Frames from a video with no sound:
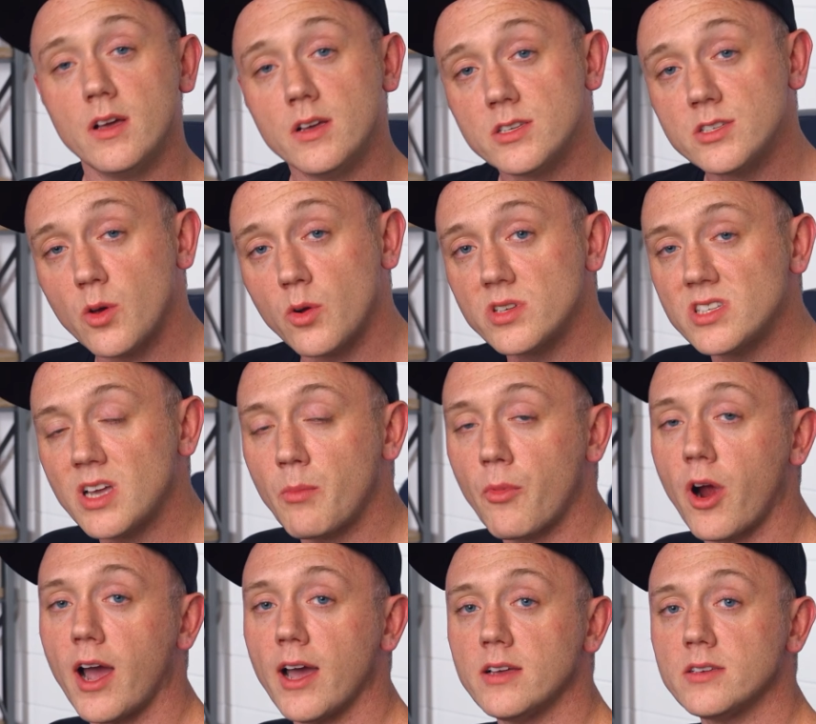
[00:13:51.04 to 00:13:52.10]
So to
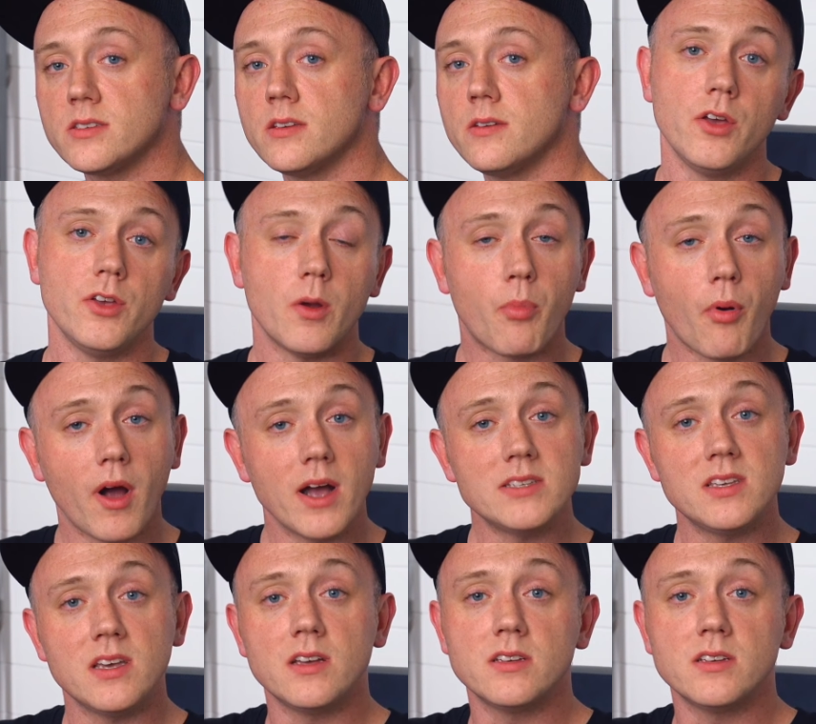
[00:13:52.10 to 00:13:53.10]
summarize, your pricing